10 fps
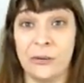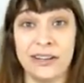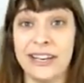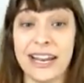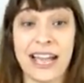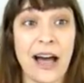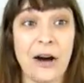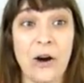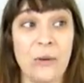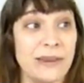When Nick got
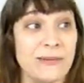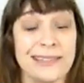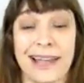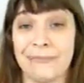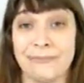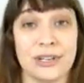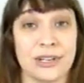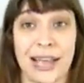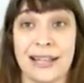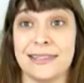home, he was like,
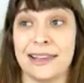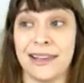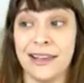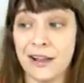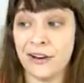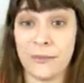that's it.